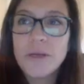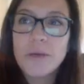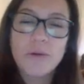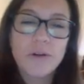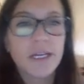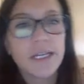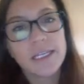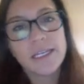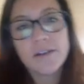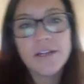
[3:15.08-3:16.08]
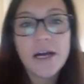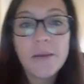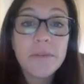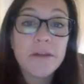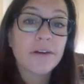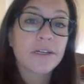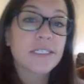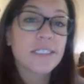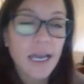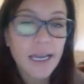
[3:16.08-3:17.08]
people are getting geared up, they're
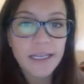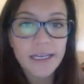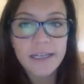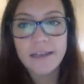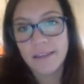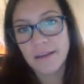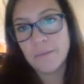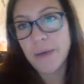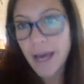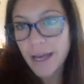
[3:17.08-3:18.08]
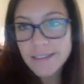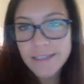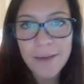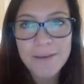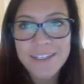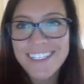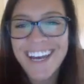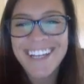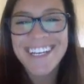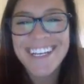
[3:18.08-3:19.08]
excited, nothing bad has happened
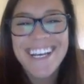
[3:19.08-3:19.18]
yet,